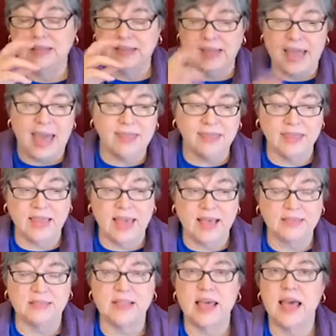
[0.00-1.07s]
Kathy
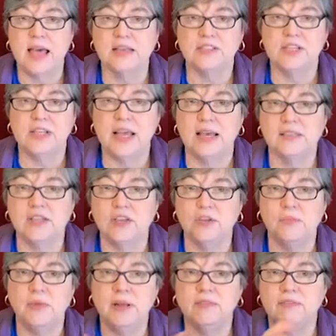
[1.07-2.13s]
has that. She has a
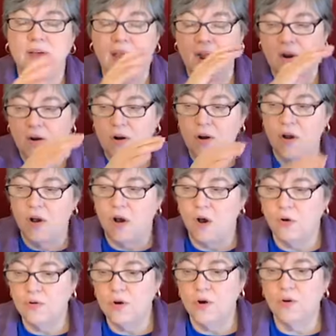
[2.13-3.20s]
humidifier
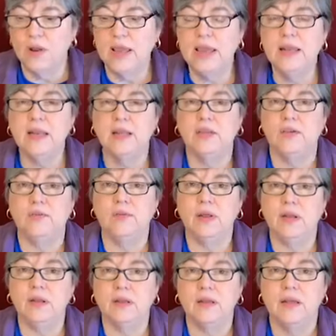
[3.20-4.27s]
on her heating
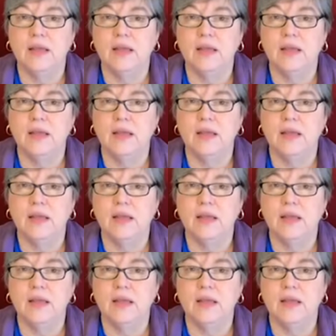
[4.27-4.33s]
unit,